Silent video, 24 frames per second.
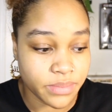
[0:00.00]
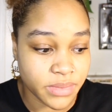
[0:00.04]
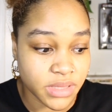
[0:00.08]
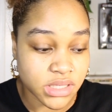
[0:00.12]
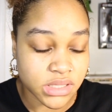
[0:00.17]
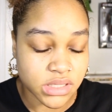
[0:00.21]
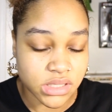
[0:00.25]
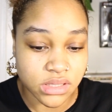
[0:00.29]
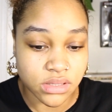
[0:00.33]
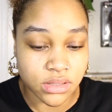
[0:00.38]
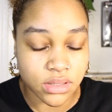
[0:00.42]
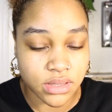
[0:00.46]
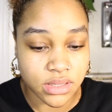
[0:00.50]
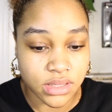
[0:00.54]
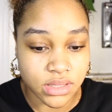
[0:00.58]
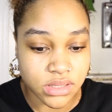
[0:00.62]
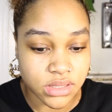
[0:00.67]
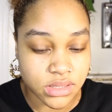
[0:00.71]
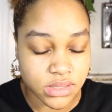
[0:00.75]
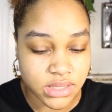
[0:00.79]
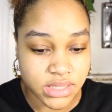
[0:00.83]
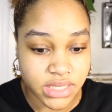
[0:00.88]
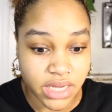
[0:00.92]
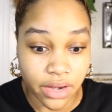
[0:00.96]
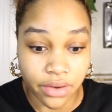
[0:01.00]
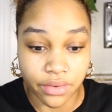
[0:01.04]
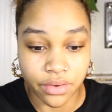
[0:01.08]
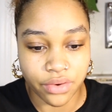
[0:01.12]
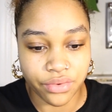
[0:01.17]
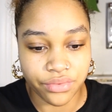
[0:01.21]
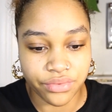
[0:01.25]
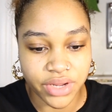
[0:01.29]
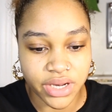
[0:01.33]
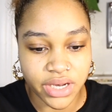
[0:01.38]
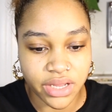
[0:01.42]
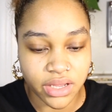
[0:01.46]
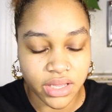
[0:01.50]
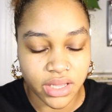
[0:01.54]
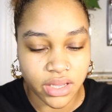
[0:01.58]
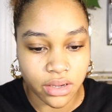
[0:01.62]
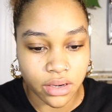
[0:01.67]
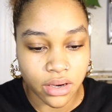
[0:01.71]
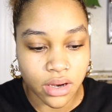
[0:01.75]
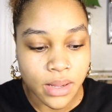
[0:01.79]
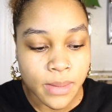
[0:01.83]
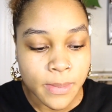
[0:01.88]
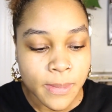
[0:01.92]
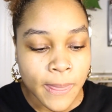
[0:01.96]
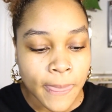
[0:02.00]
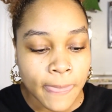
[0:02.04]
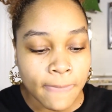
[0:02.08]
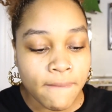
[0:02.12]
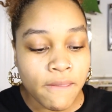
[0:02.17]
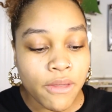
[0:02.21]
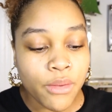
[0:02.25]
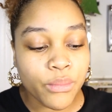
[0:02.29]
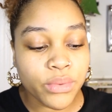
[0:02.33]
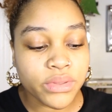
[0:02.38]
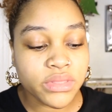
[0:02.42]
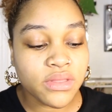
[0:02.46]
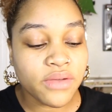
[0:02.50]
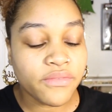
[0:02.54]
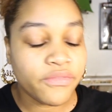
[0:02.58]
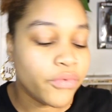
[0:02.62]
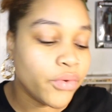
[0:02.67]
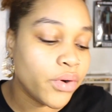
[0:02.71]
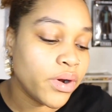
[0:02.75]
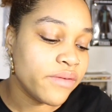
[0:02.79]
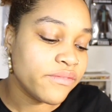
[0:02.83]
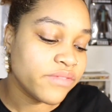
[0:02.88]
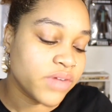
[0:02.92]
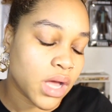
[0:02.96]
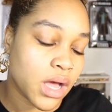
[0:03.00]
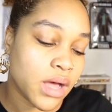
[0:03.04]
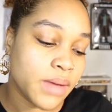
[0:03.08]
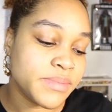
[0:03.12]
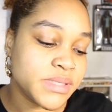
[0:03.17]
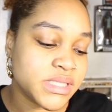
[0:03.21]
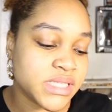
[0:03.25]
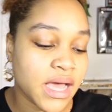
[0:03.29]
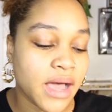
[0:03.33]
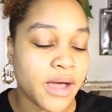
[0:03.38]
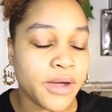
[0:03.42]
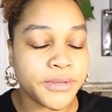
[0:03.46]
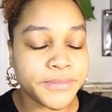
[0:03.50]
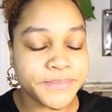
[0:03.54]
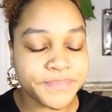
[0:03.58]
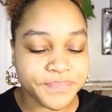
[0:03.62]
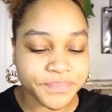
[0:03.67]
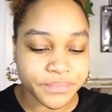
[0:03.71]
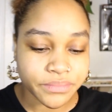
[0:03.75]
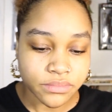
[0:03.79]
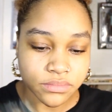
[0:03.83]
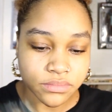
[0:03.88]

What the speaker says: this tarot reading here. With the Four of Cups out,